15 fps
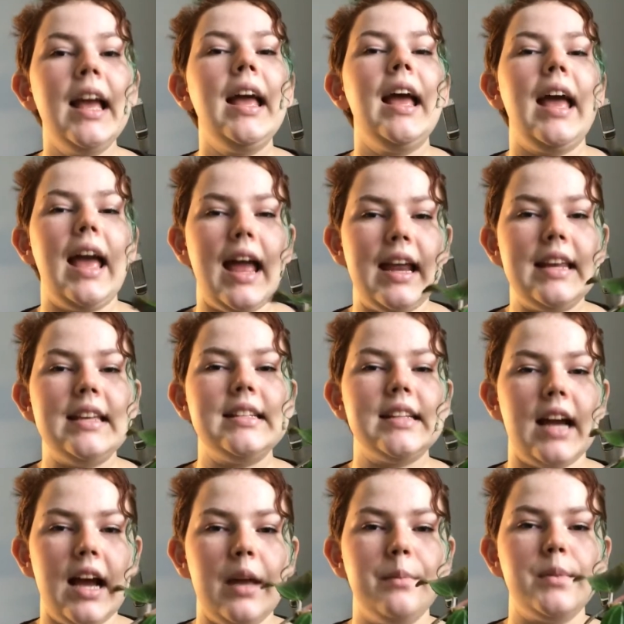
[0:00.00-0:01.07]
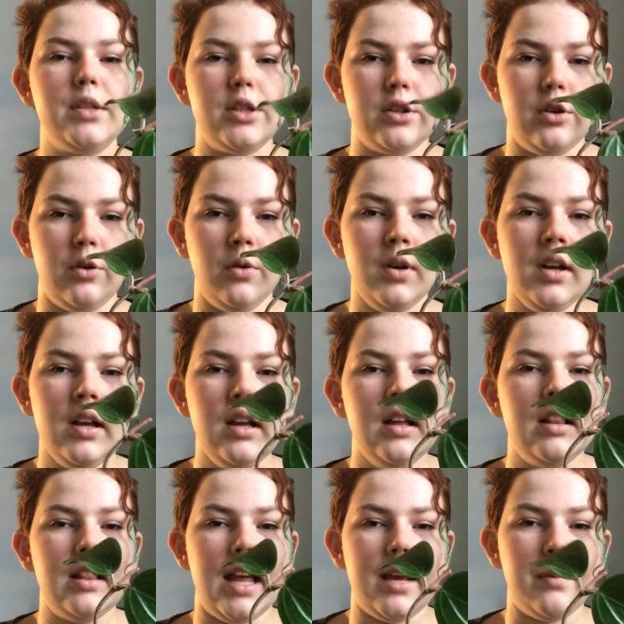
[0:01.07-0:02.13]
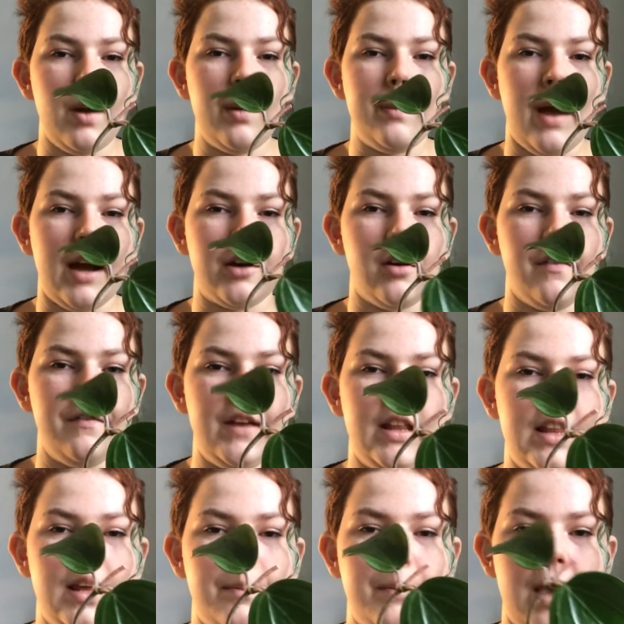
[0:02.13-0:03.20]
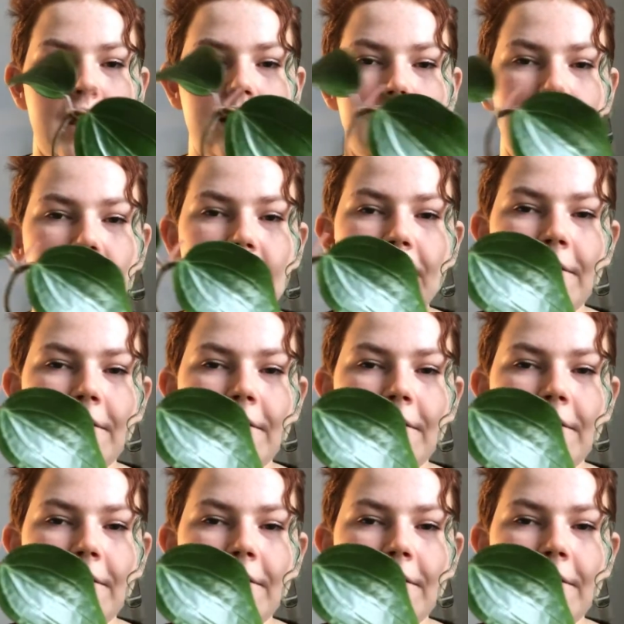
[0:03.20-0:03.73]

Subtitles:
anytime soon, like my Macrophilia Big Leaf,